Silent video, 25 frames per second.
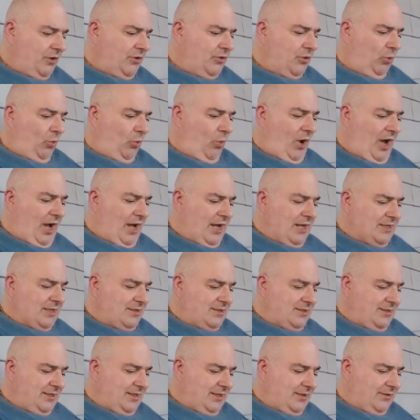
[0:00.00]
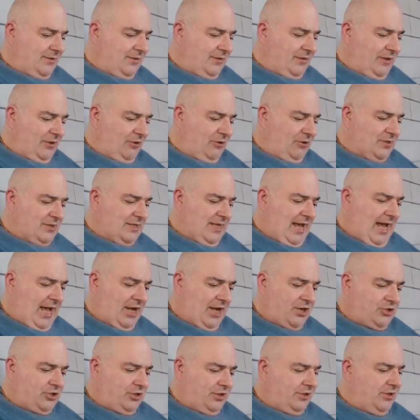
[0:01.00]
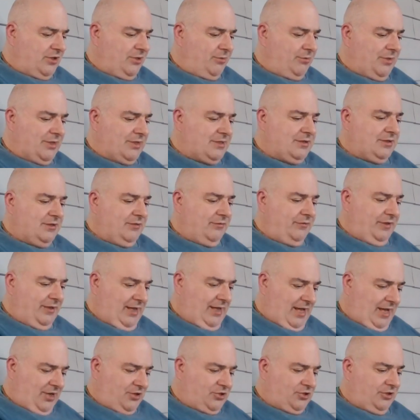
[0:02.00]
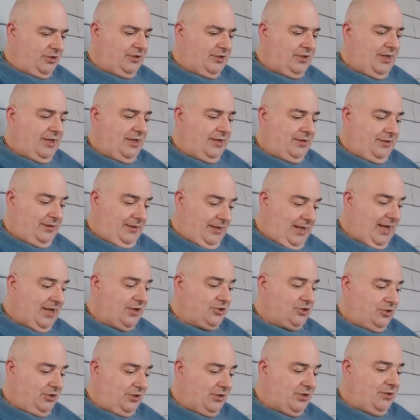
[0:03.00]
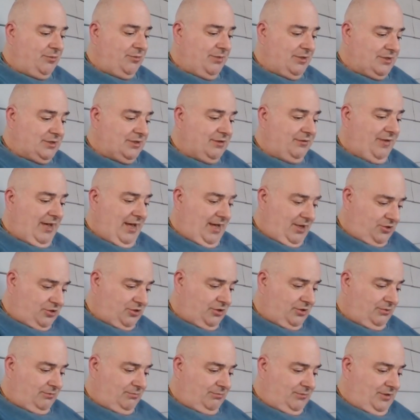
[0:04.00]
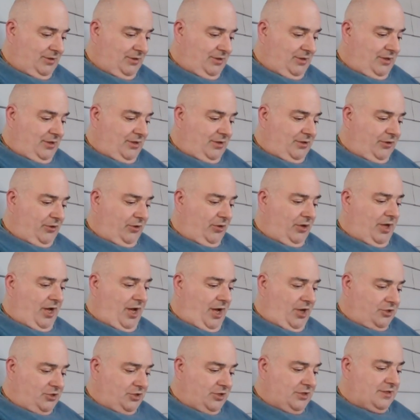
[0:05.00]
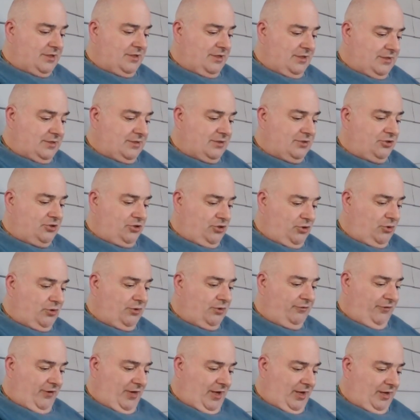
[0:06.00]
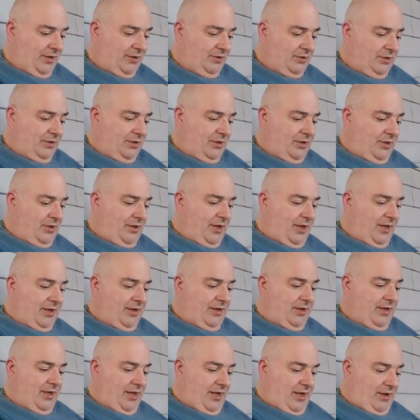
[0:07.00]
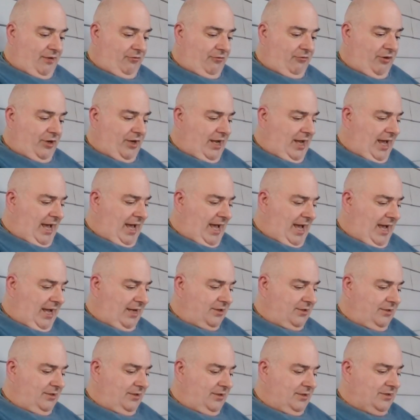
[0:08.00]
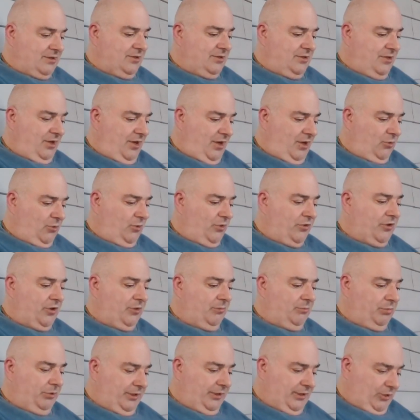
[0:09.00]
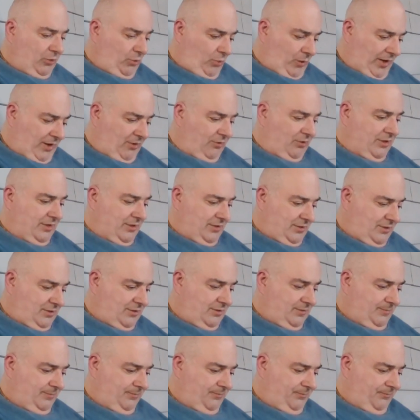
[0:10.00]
The wise see that there is action in the midst of inaction and inaction in the midst of action. Their consciousness is unified, and every act is done with complete awareness.